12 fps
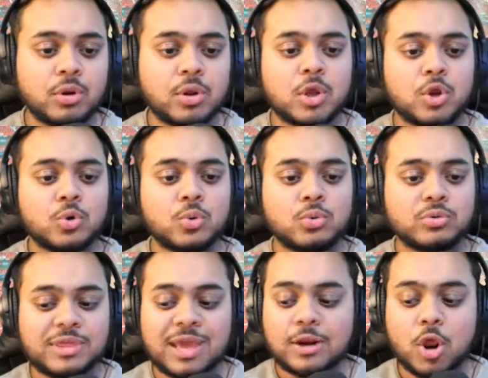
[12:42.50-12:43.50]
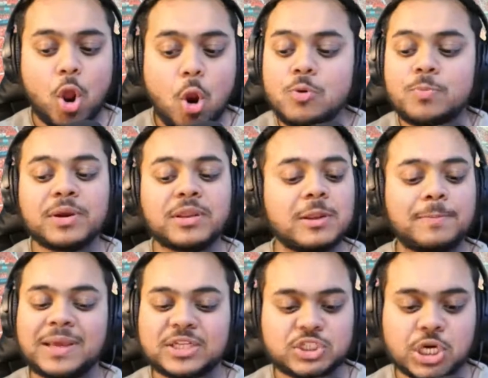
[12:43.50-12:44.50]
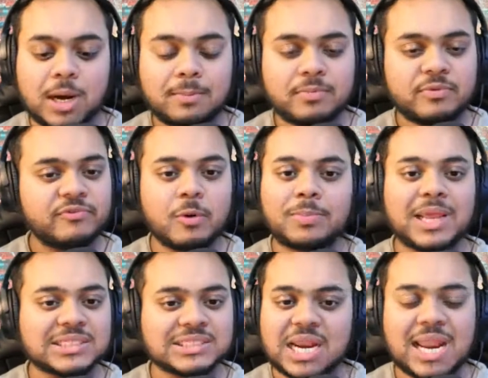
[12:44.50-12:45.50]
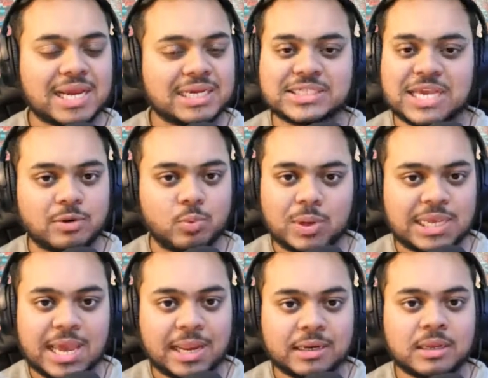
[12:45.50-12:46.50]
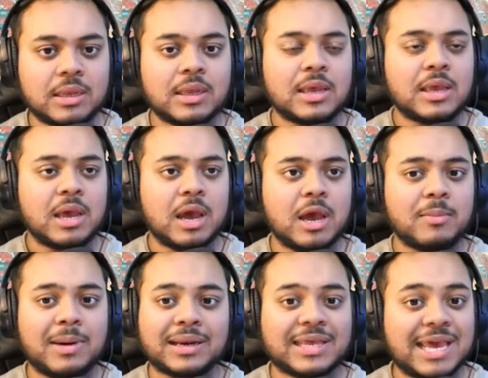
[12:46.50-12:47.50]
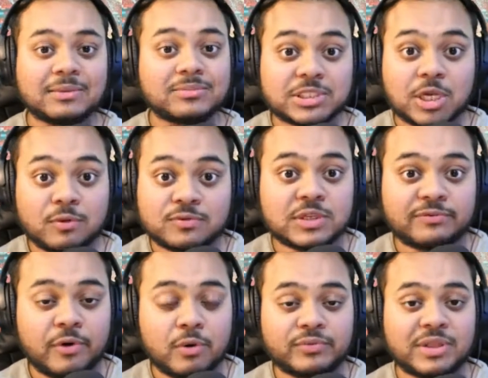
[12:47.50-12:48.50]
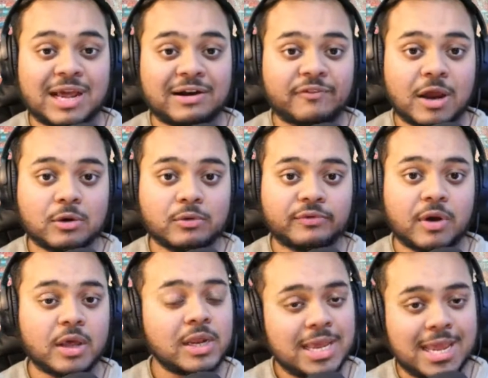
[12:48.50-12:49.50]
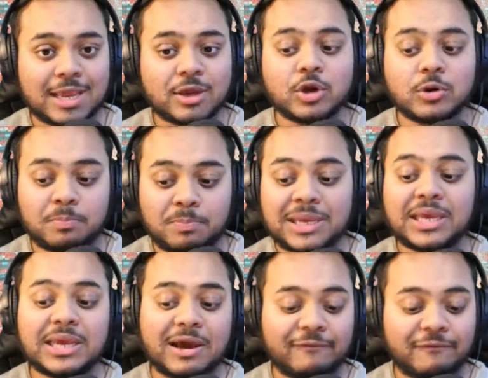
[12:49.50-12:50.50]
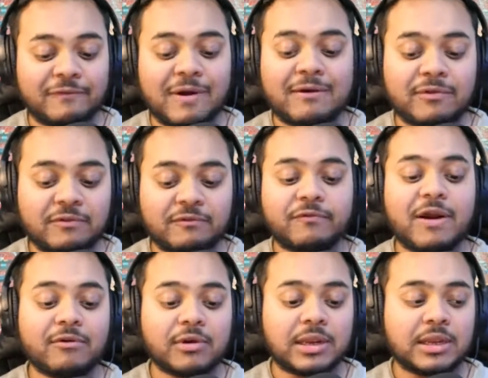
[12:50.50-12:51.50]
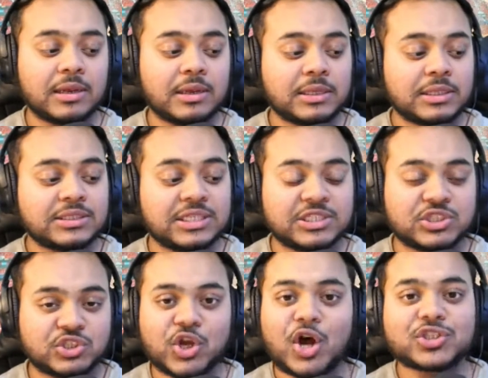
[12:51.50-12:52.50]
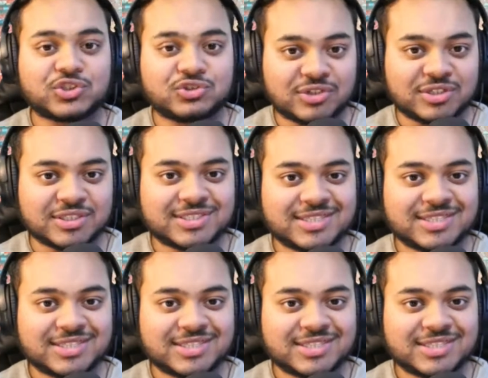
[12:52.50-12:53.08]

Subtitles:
who will then open the pitch up for players like Lacazette and Willian, and get themselves involved in that final third, it could be a very, very disastrous